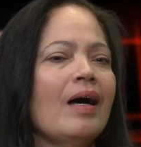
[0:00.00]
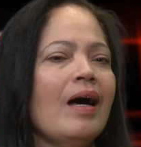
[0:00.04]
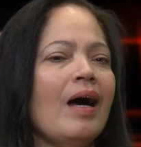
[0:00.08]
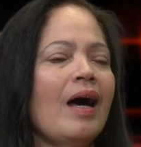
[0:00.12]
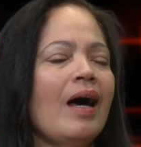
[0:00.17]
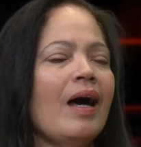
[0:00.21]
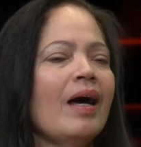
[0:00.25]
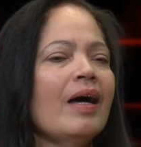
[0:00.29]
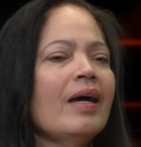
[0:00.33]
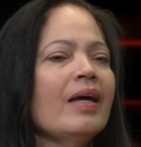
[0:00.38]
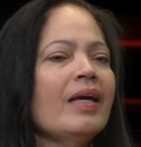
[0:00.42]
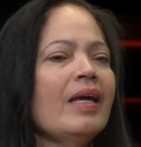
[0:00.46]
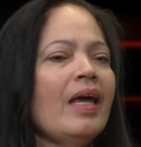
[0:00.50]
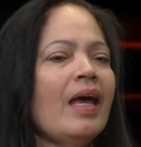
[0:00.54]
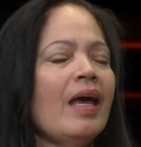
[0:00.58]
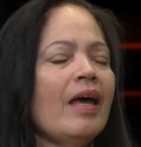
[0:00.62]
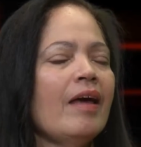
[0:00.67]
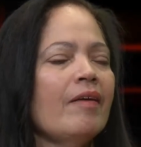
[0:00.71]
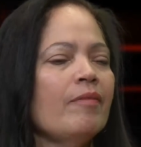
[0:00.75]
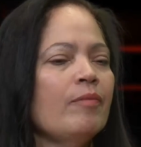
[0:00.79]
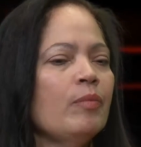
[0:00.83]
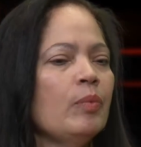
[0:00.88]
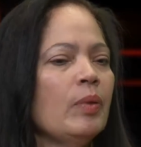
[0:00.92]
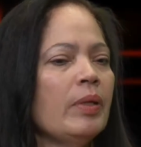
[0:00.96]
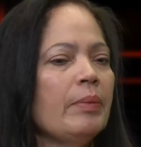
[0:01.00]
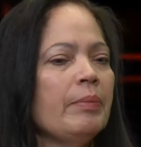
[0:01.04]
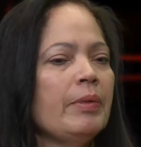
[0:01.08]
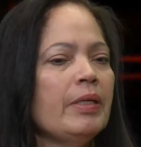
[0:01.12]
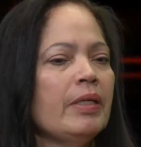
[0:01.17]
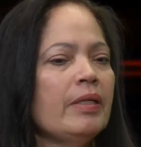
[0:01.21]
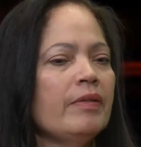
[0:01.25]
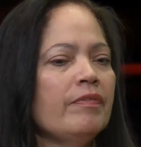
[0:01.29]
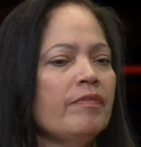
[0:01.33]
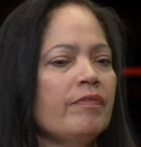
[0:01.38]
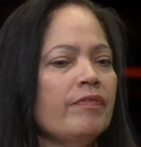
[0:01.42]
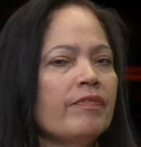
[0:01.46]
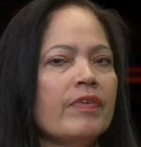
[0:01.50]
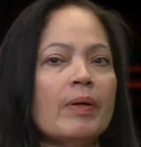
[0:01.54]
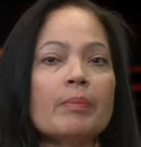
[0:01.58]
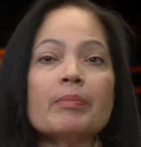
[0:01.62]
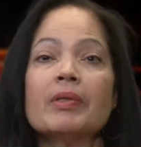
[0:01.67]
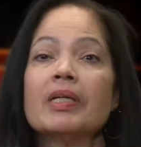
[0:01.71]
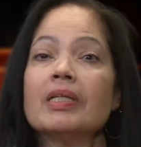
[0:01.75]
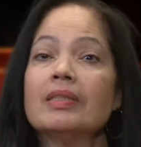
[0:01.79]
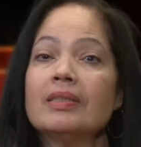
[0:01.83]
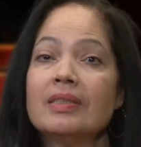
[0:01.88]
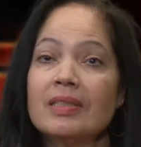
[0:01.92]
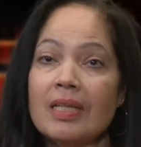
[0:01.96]
I have women from
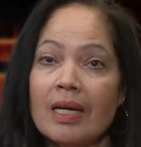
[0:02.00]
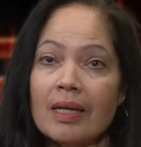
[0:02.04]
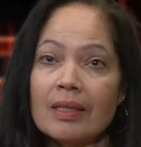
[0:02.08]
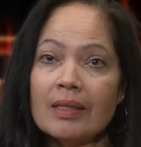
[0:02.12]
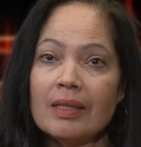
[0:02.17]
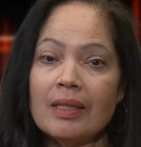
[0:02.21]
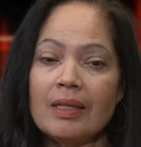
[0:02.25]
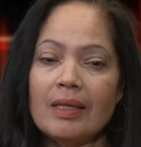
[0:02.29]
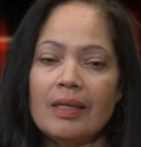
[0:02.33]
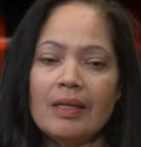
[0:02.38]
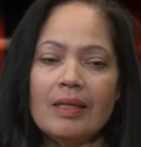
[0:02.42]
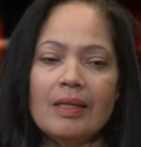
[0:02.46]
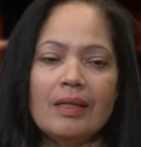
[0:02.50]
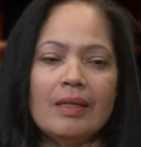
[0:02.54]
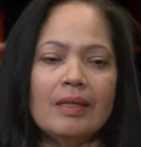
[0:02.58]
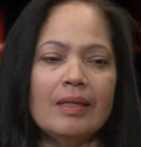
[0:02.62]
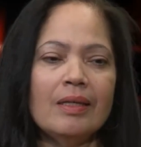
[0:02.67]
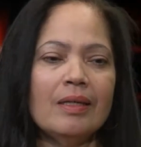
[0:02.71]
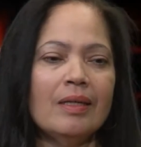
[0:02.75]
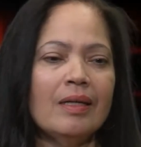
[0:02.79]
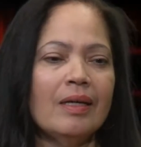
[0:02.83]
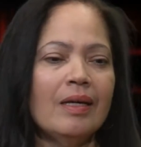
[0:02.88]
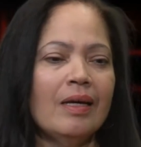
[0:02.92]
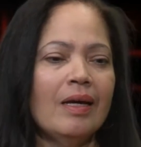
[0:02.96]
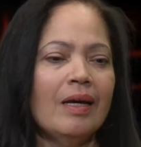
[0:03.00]
Kentucky,